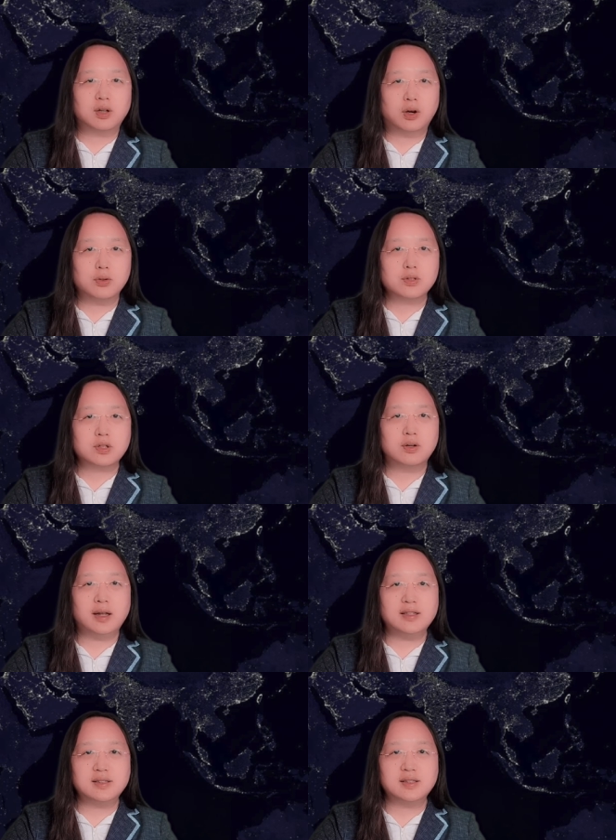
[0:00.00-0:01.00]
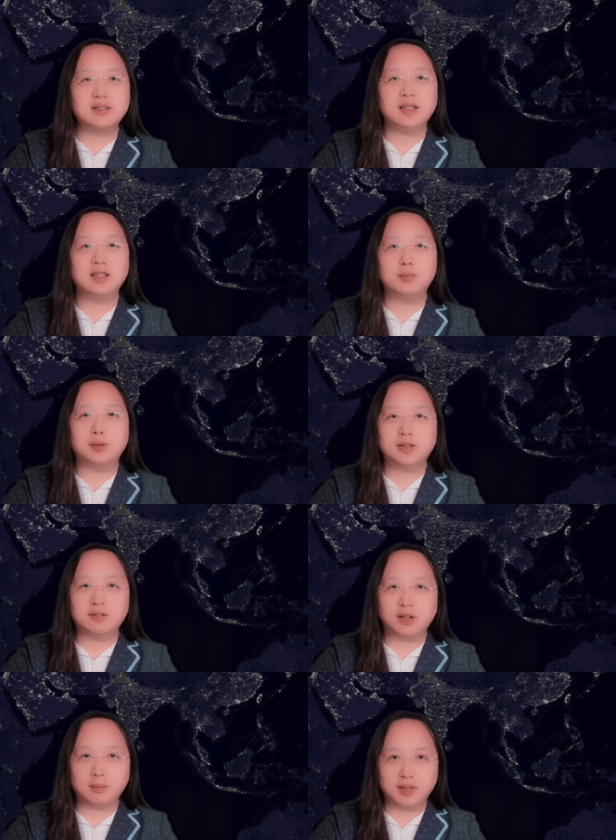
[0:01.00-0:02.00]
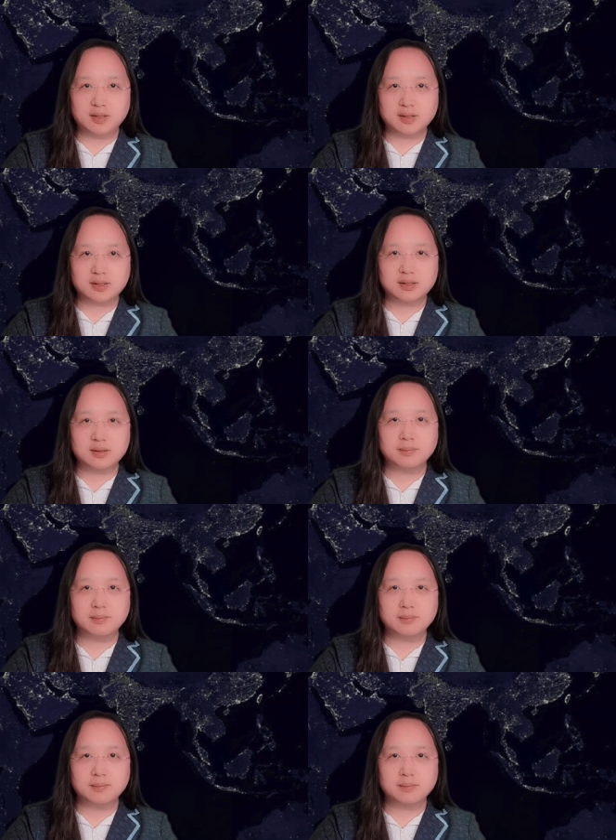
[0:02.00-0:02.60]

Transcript: cultural, and sustainable developments